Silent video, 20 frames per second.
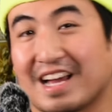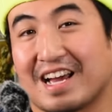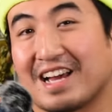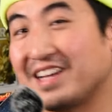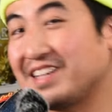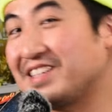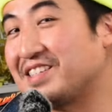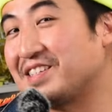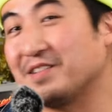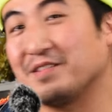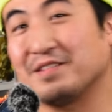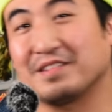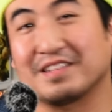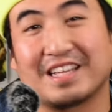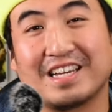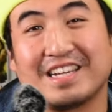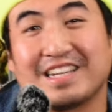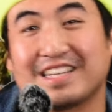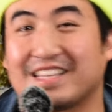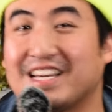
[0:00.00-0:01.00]
I don't
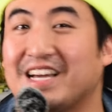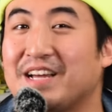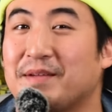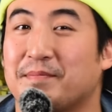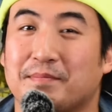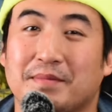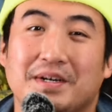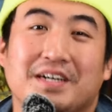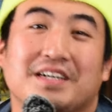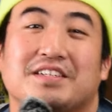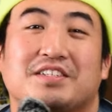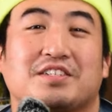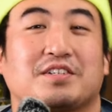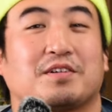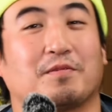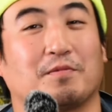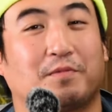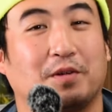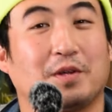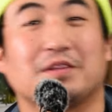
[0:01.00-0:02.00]
like that much.
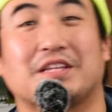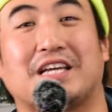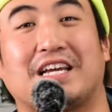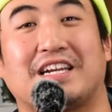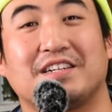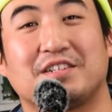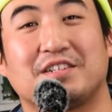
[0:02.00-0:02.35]
Roll that